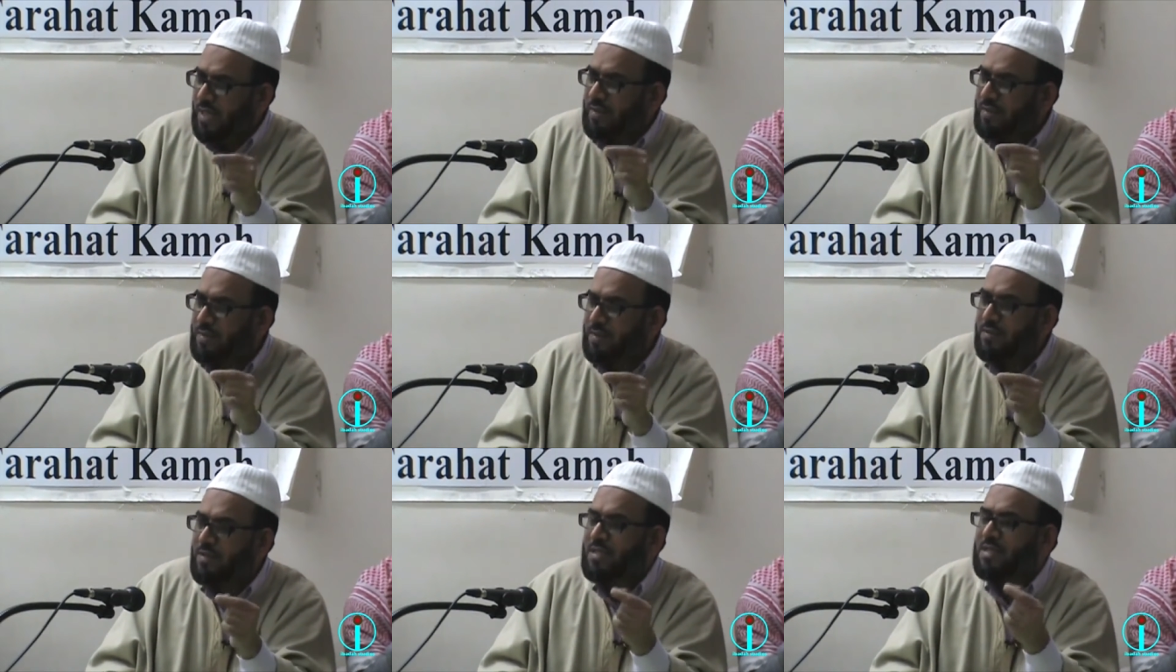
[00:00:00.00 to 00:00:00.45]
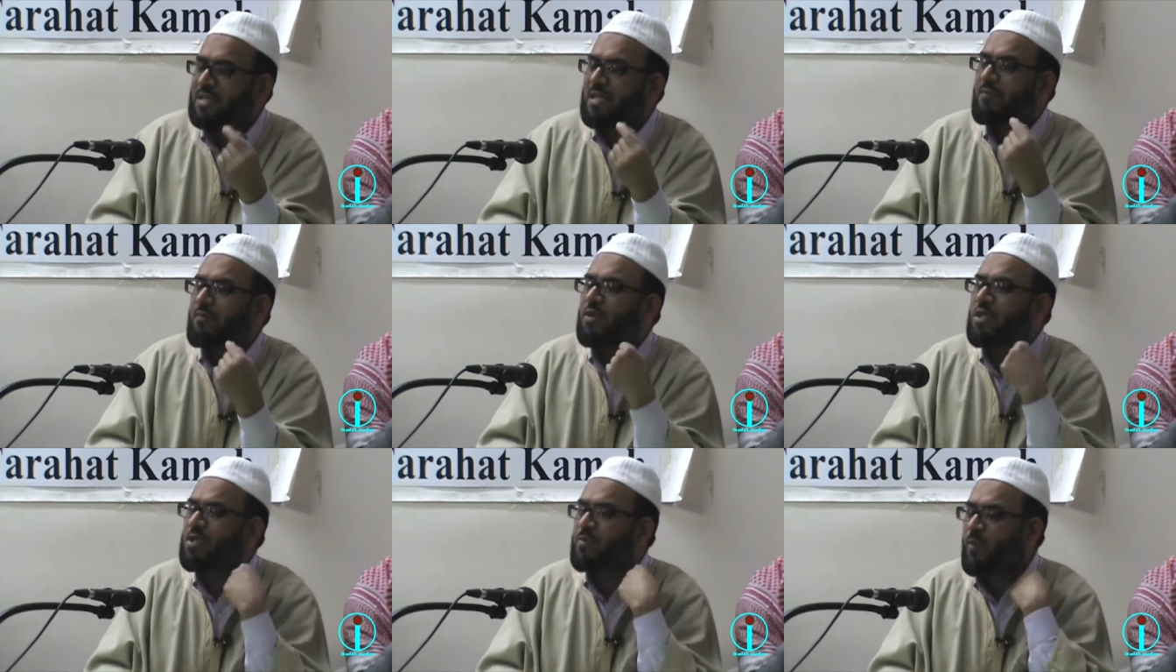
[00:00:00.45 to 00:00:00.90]
shelter, this is
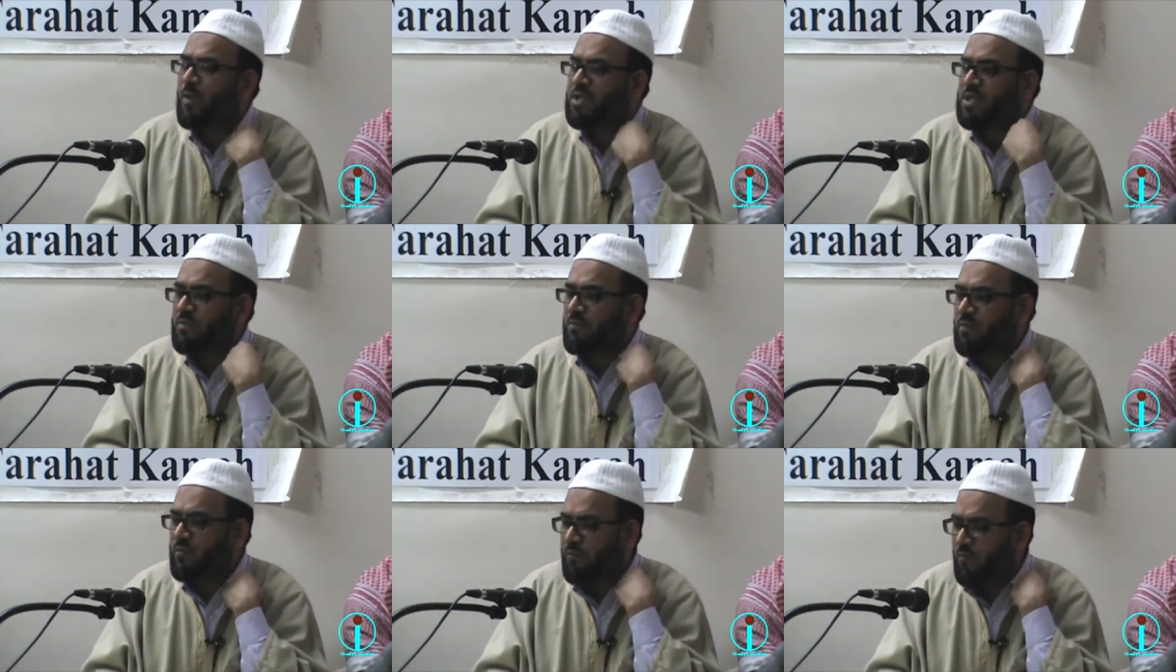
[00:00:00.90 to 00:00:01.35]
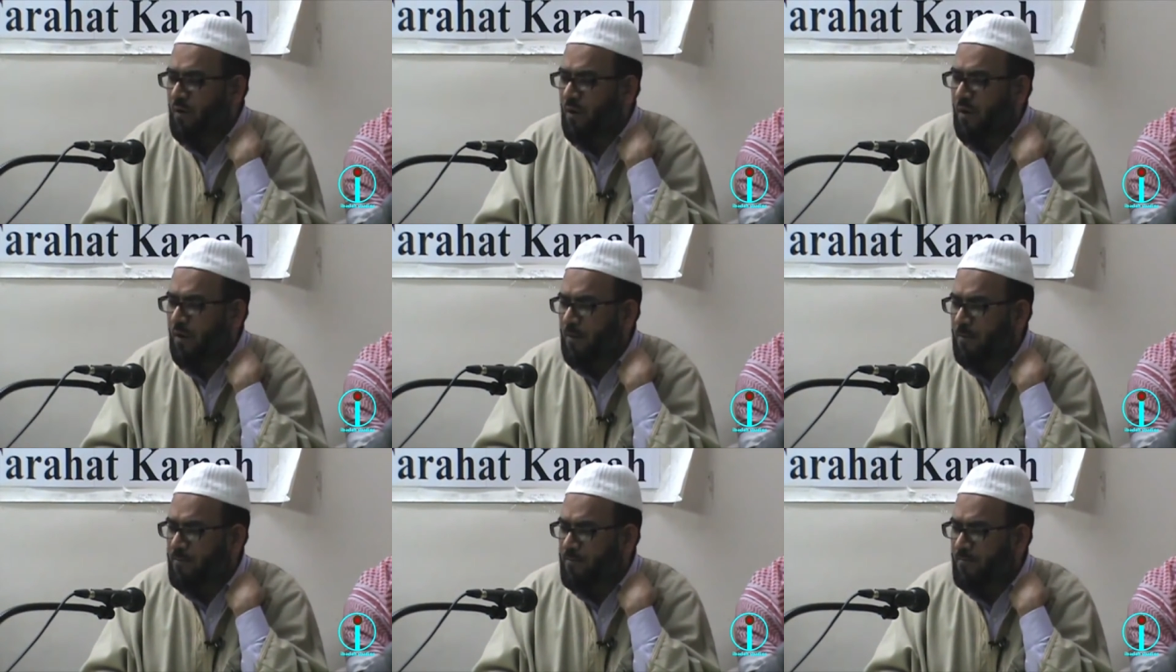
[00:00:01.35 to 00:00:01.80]
I'm responsible
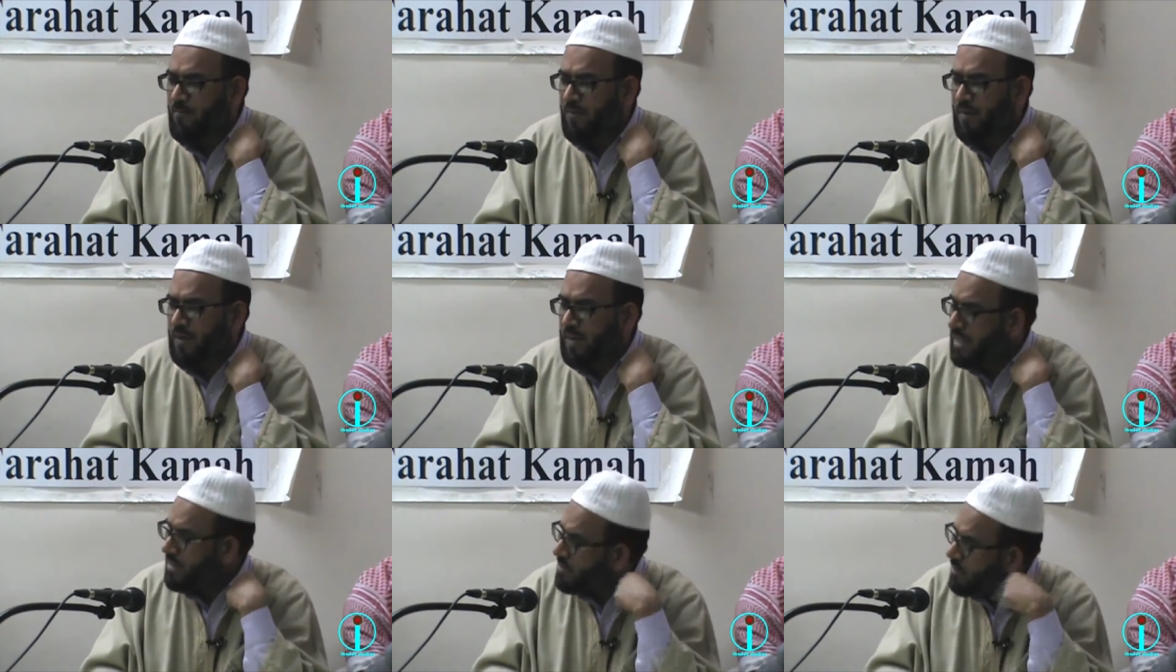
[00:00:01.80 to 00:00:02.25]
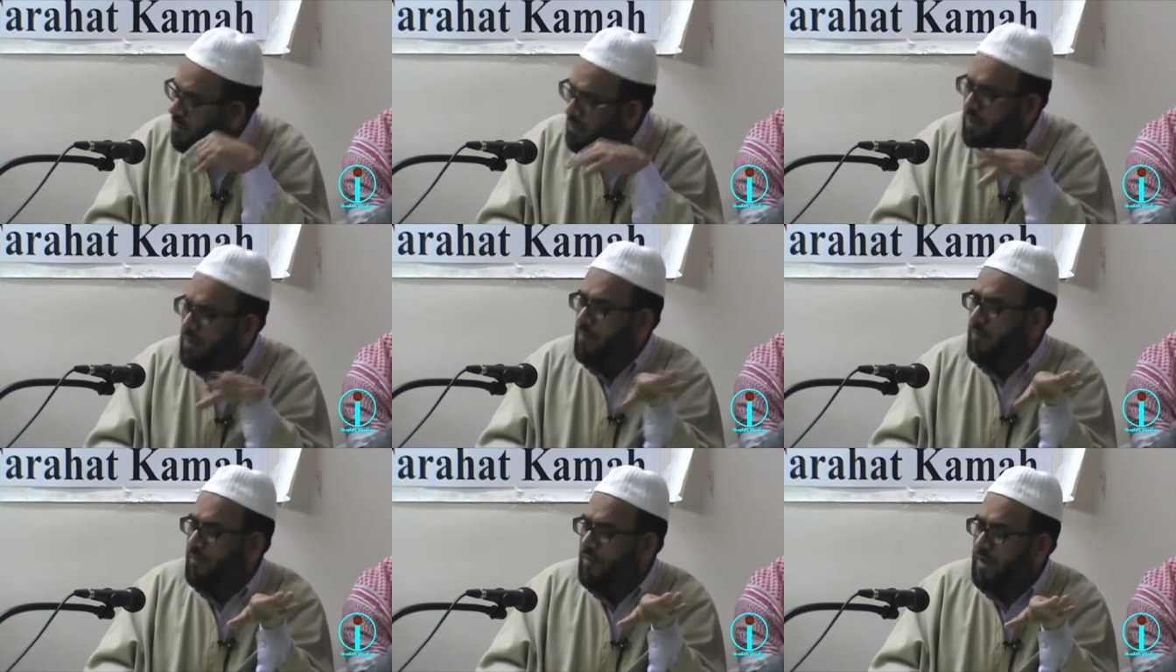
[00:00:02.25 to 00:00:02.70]
for. That's
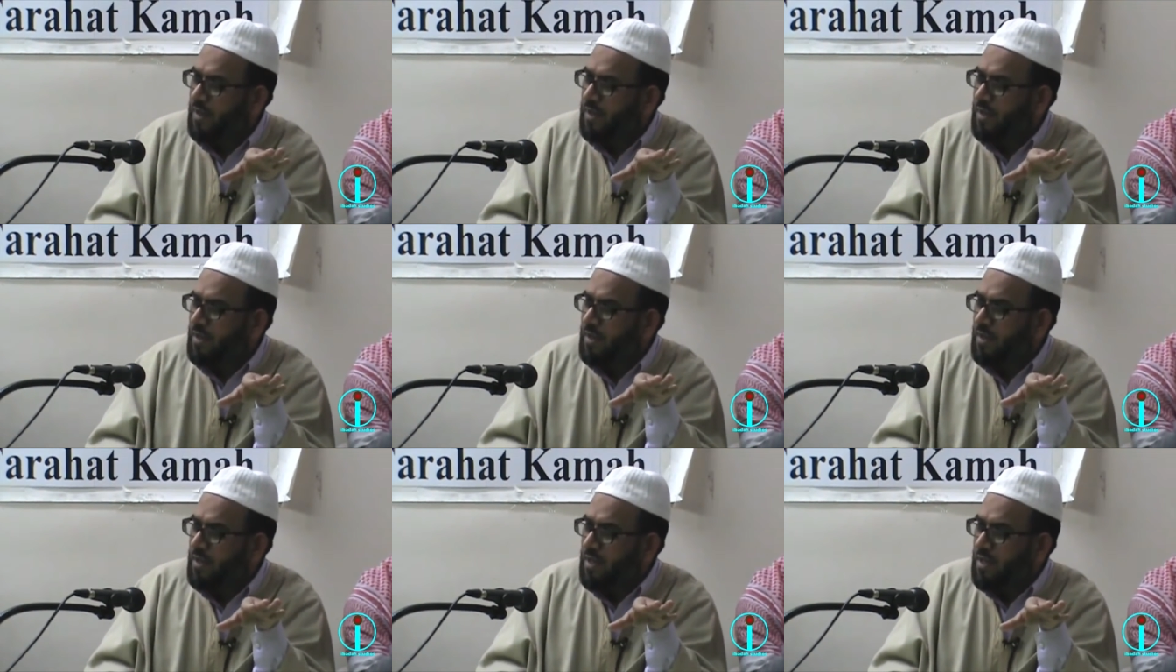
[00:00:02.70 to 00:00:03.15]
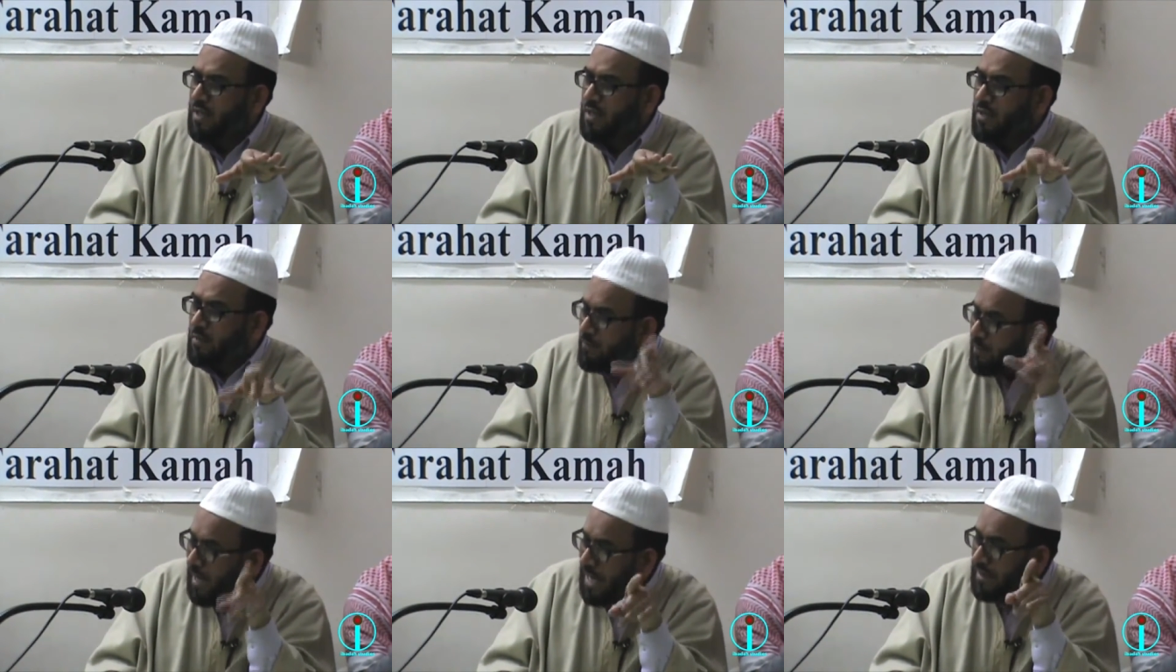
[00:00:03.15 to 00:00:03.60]
all.
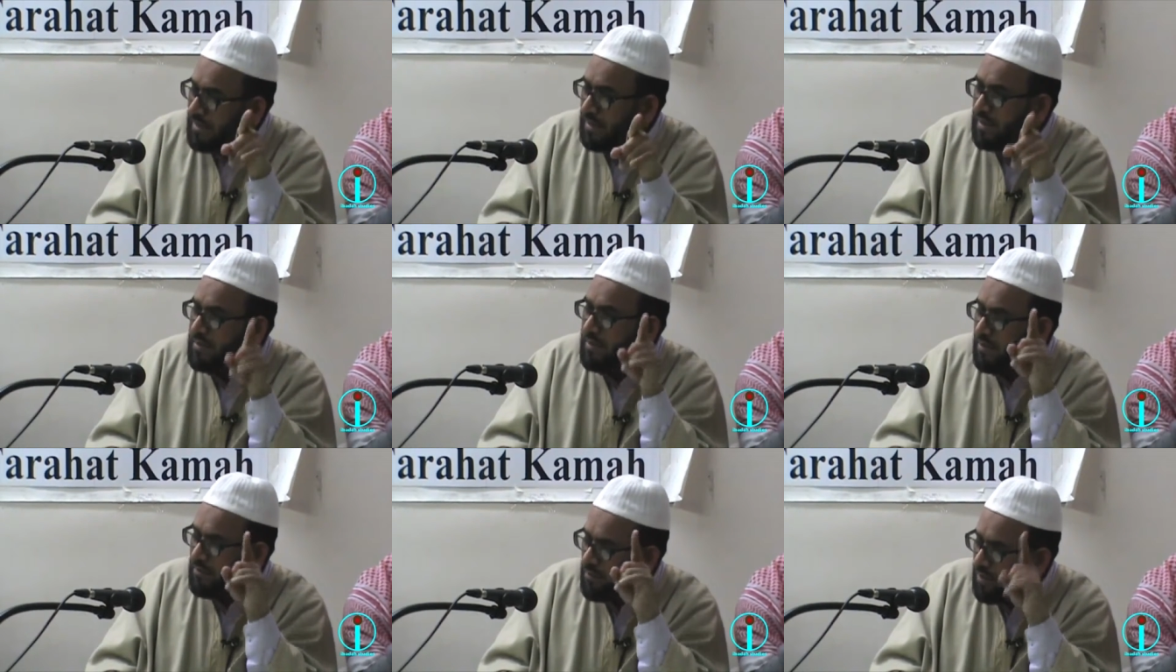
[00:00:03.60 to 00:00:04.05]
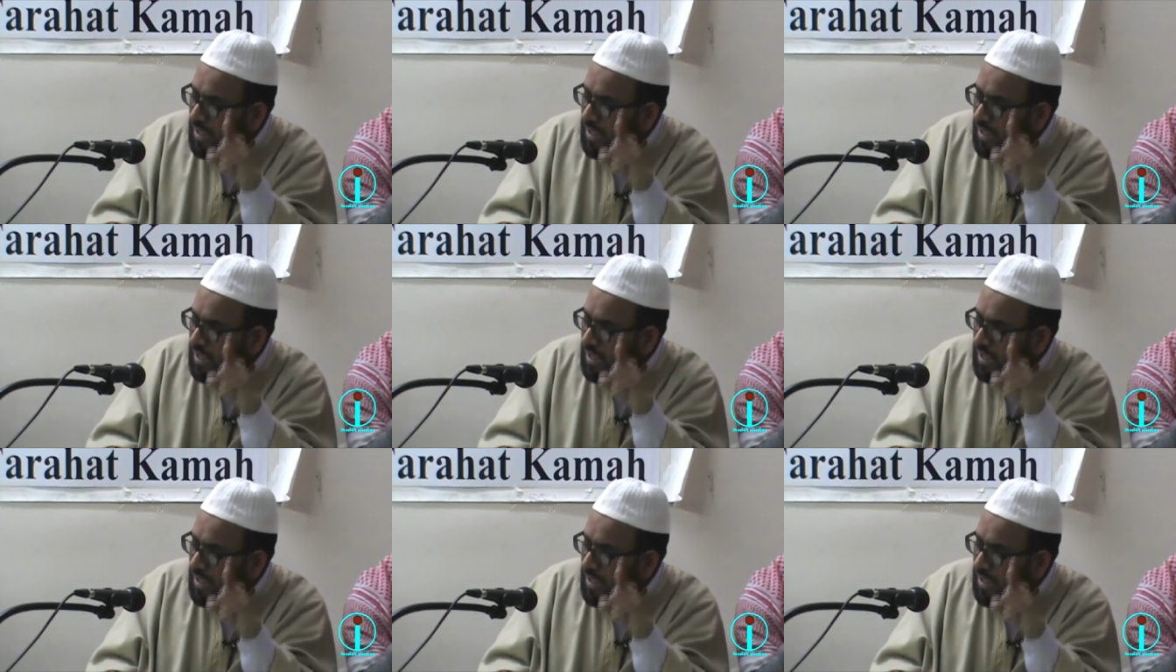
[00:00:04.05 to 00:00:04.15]
But in the